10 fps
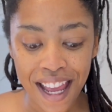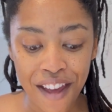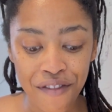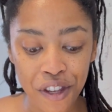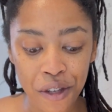
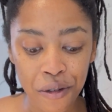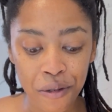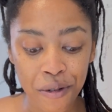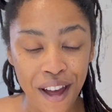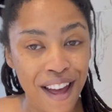if
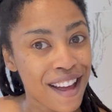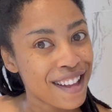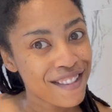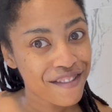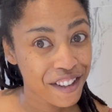you
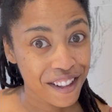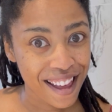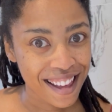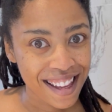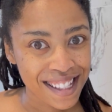feel
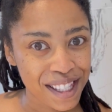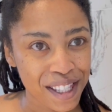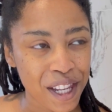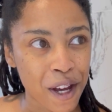like it's,